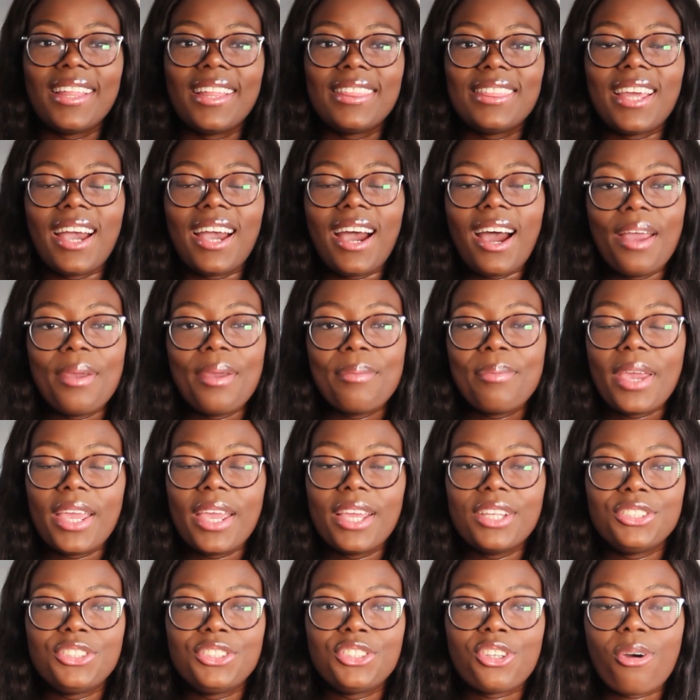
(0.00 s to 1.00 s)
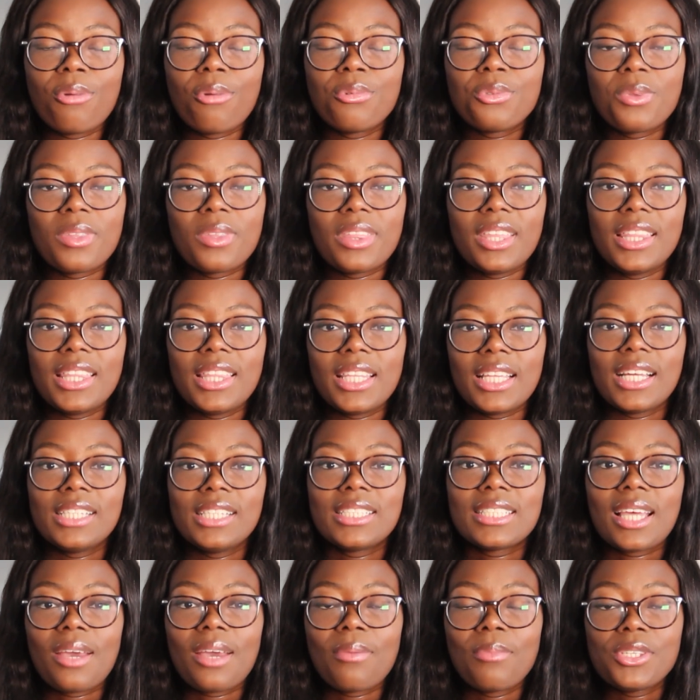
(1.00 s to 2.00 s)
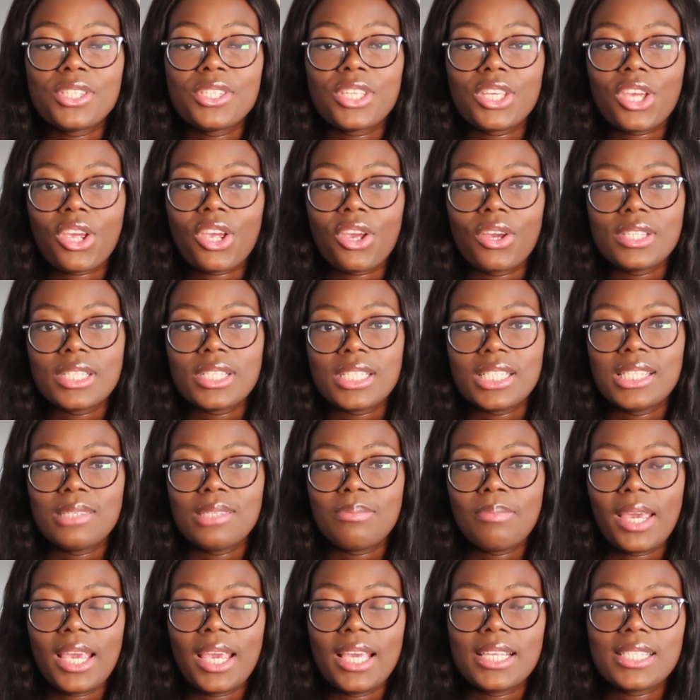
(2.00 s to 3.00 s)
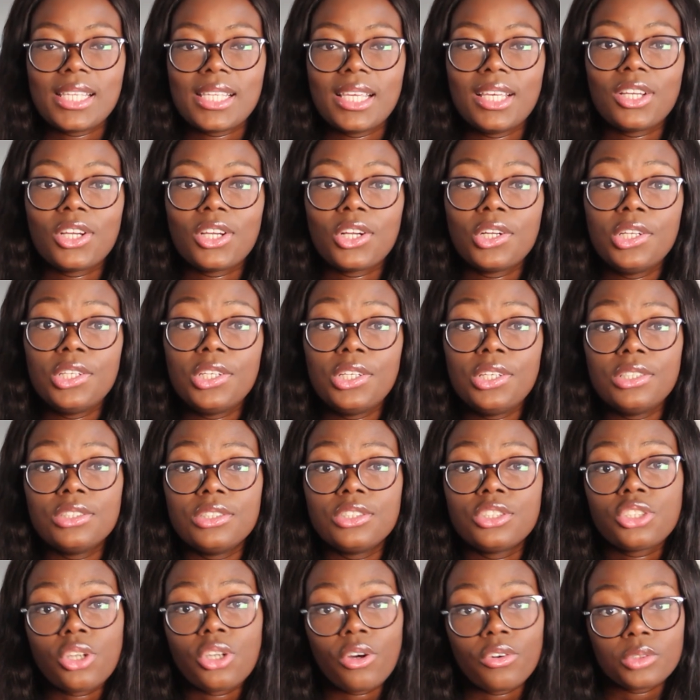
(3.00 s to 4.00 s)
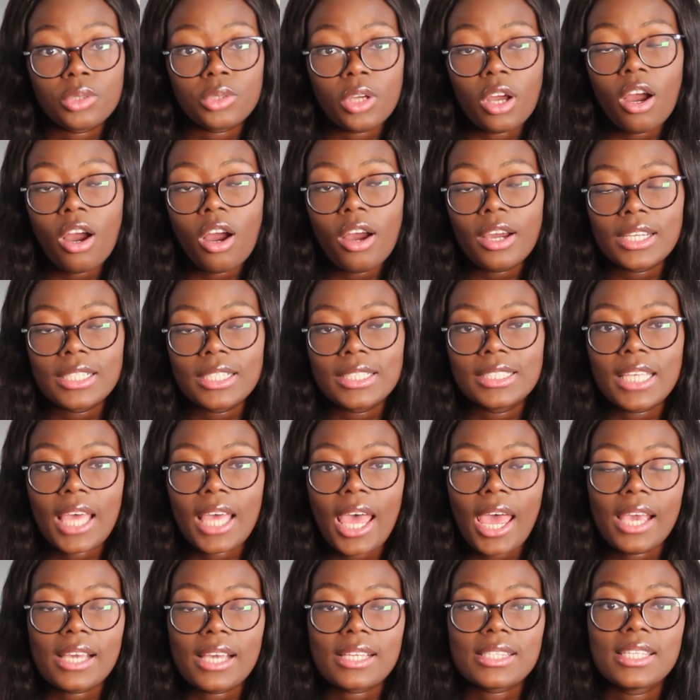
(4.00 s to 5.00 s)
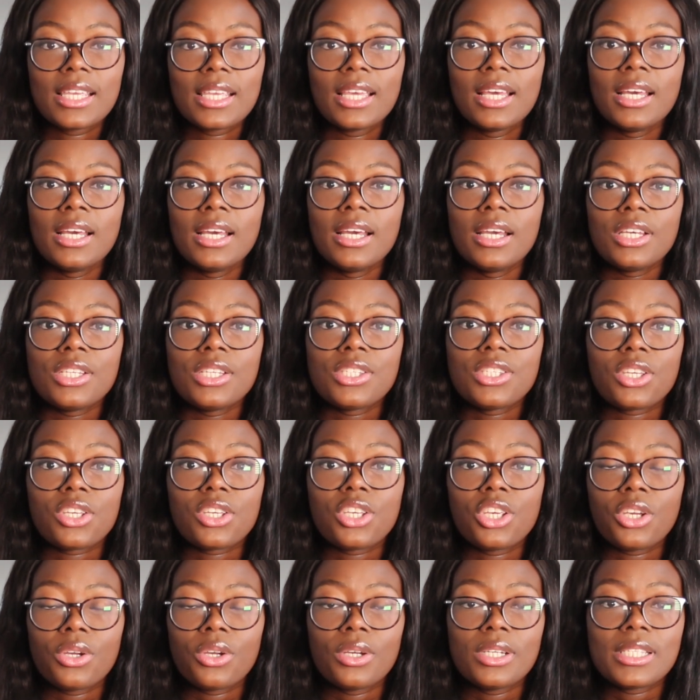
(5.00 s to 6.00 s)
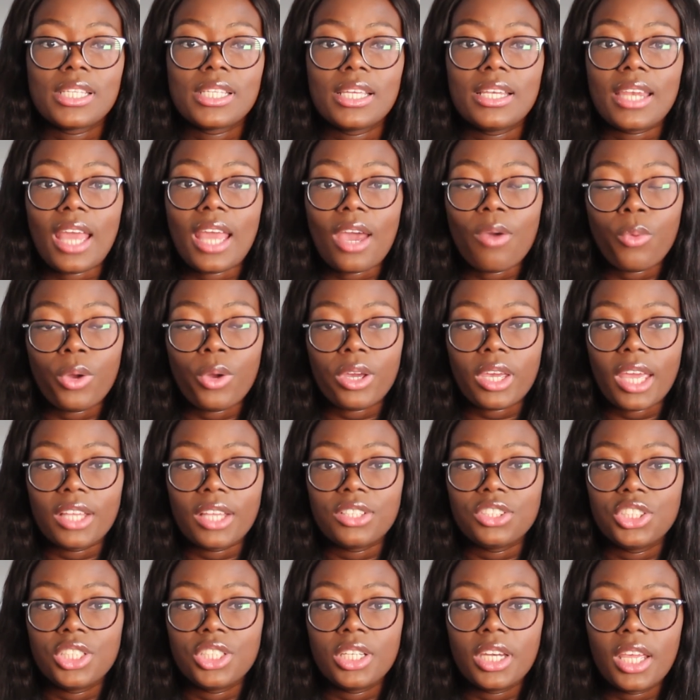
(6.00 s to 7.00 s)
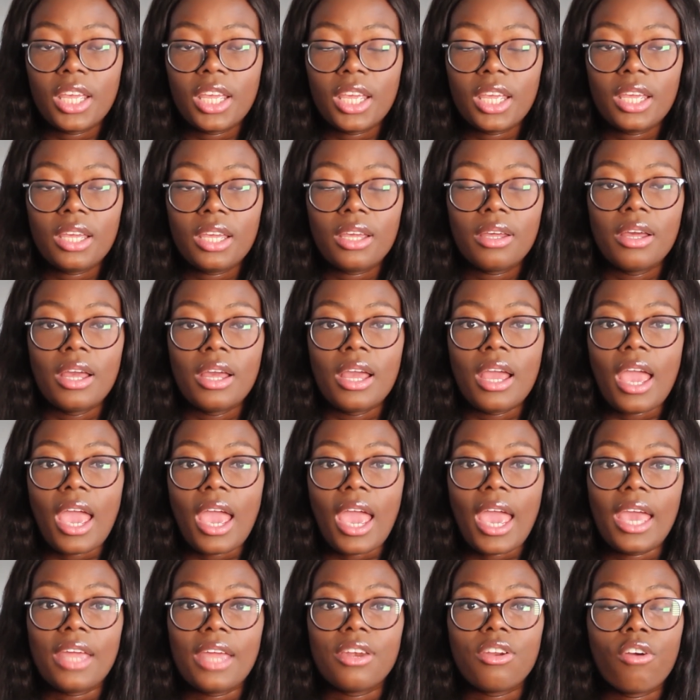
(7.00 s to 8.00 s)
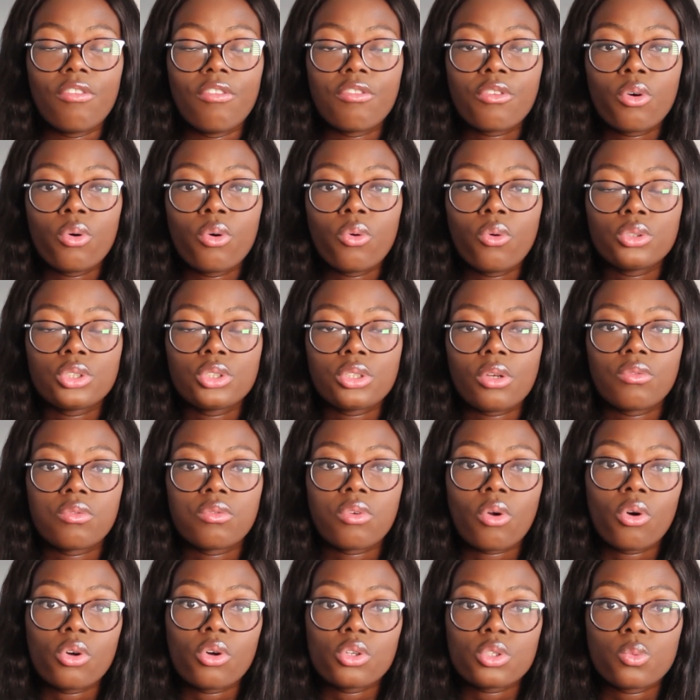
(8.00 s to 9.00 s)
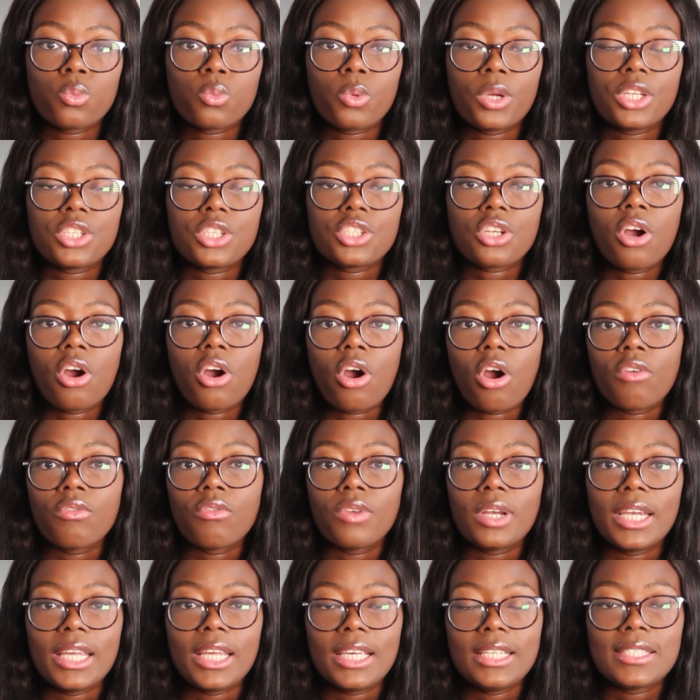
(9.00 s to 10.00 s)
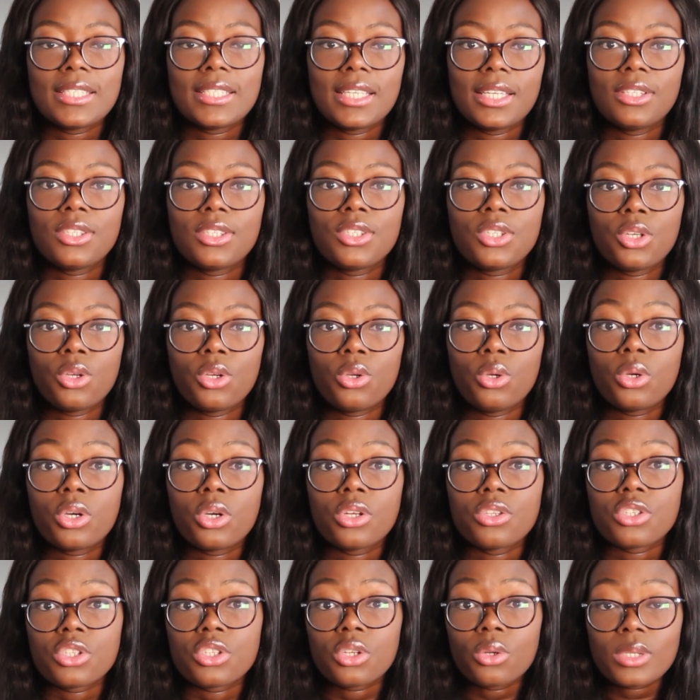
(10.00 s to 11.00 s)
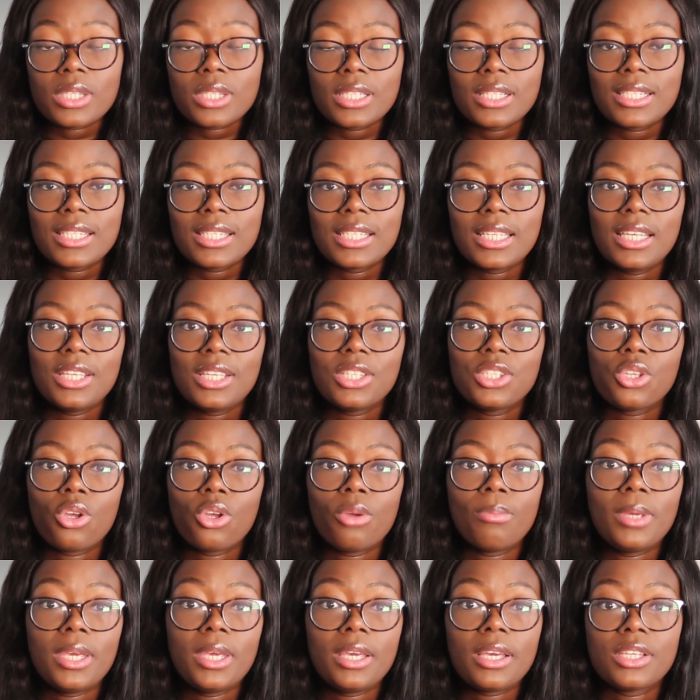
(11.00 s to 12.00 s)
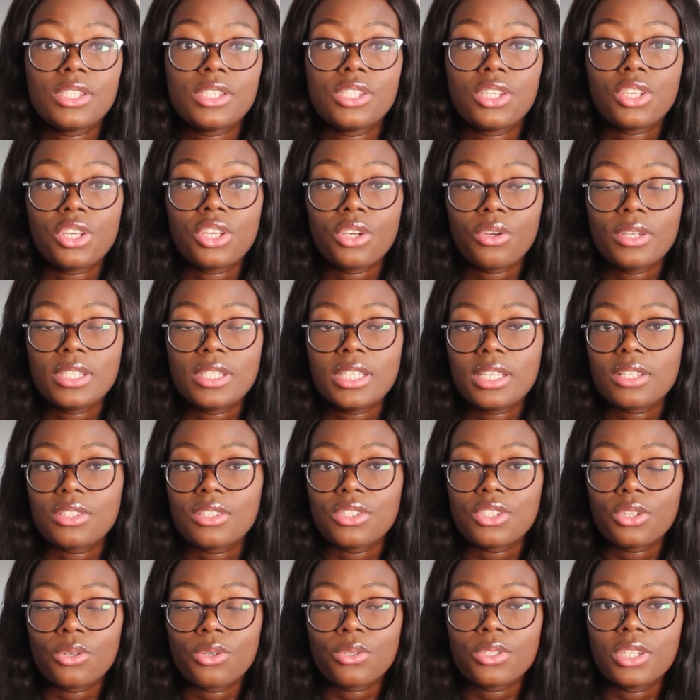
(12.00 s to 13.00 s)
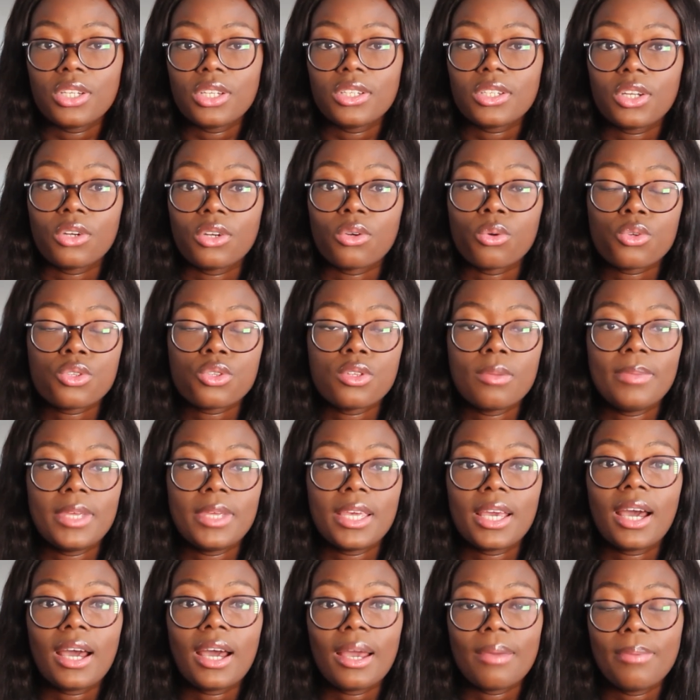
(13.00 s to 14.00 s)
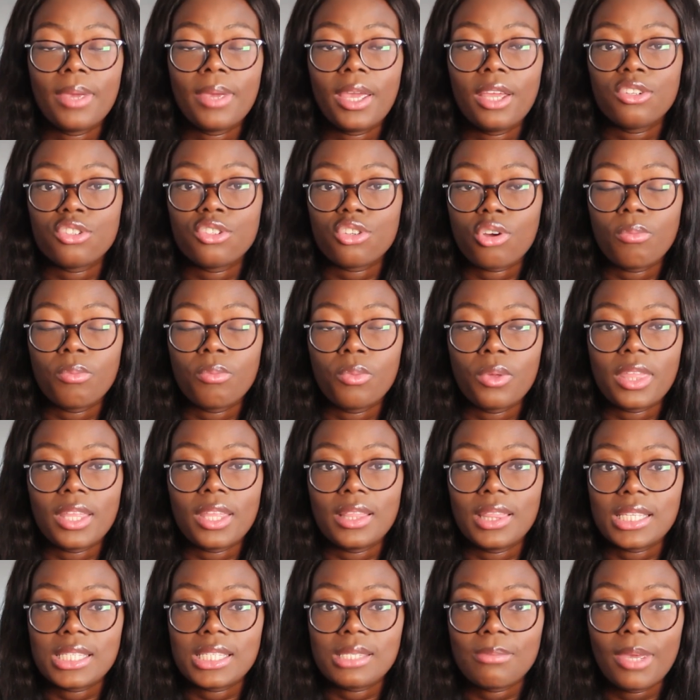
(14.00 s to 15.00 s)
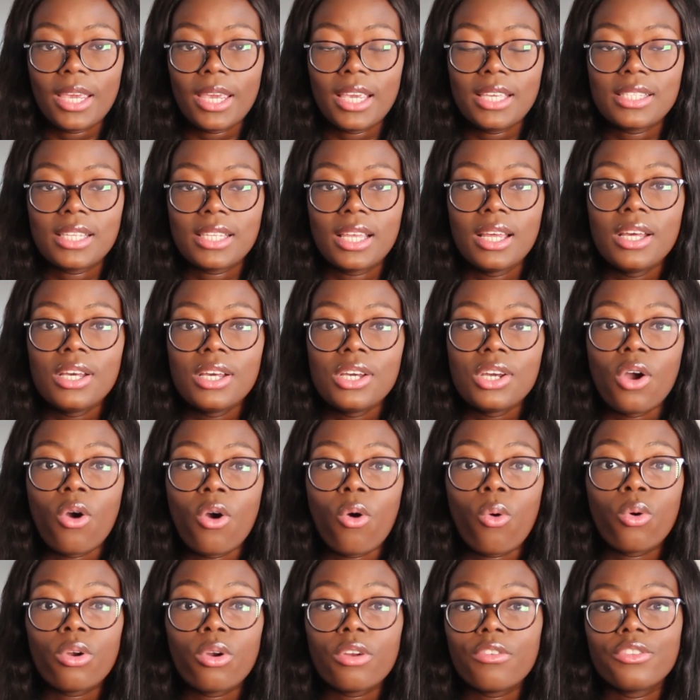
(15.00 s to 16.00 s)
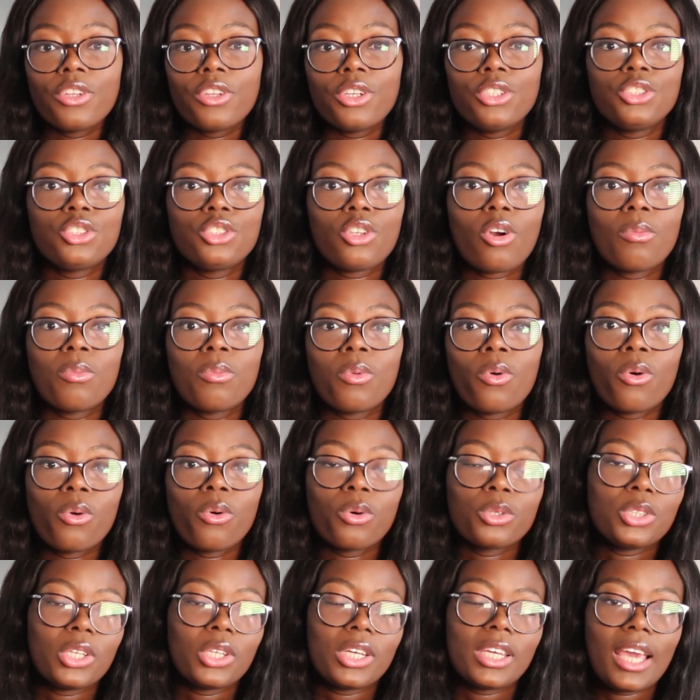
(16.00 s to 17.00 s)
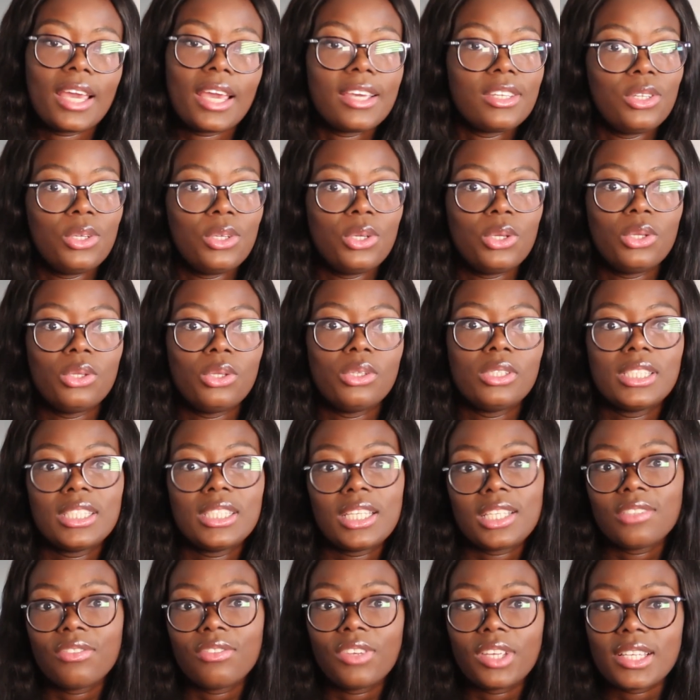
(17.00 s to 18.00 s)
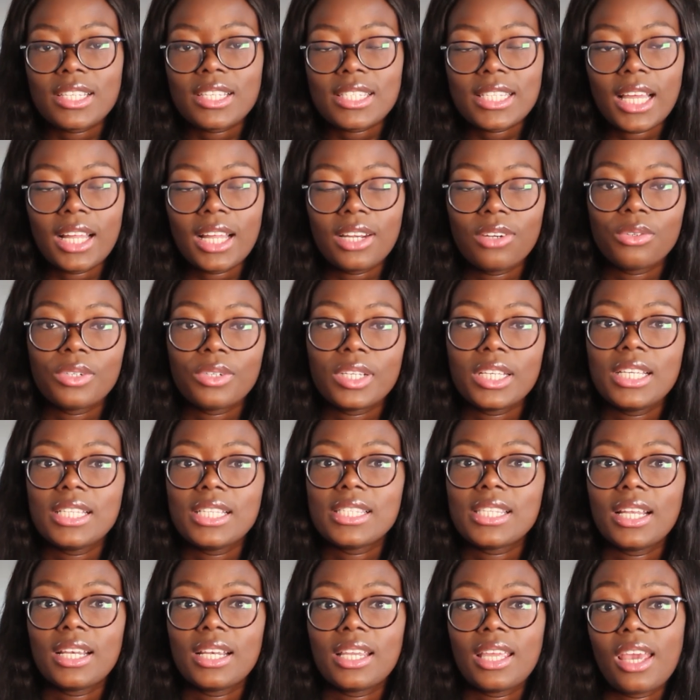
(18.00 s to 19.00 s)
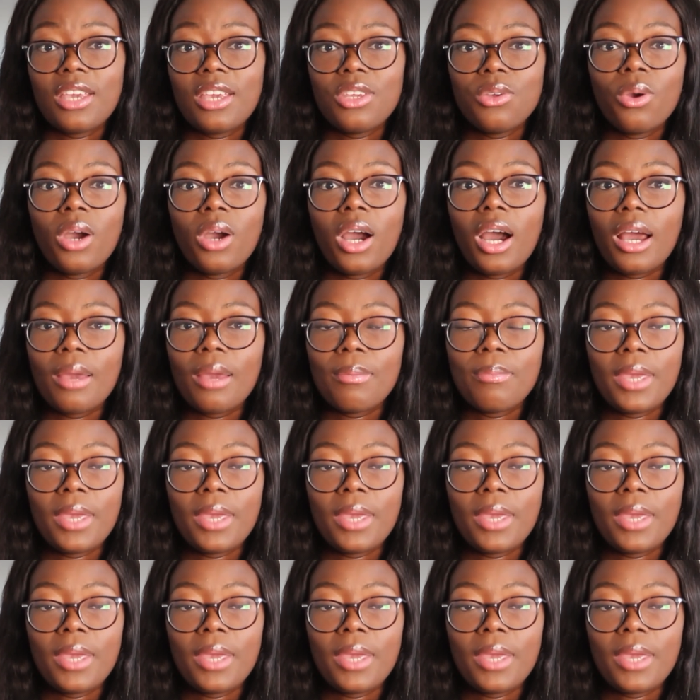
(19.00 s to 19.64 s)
The high paying jobs within the cybersecurity space include software architect, security network engineer, and of course, roles which are related to consultancy. So, being a security consultant can also be a high paying job within the space. All of those jobs will also get you six figure salaries and get you a high